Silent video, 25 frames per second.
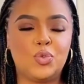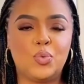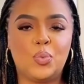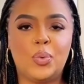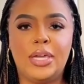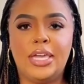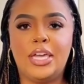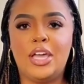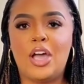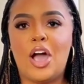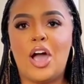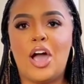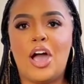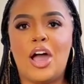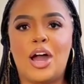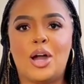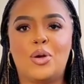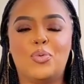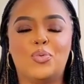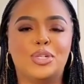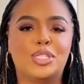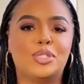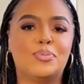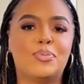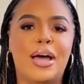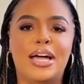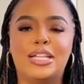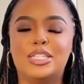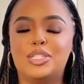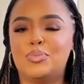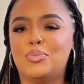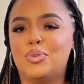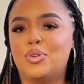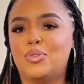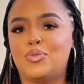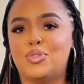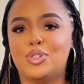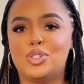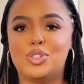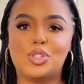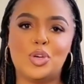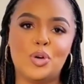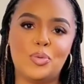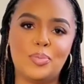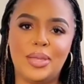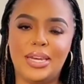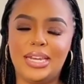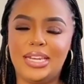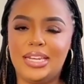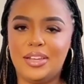we need to look deeper into who
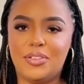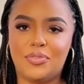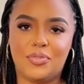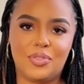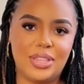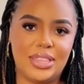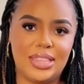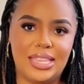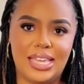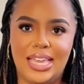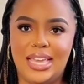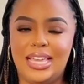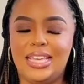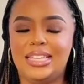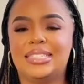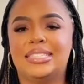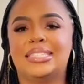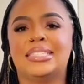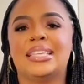Mira really is,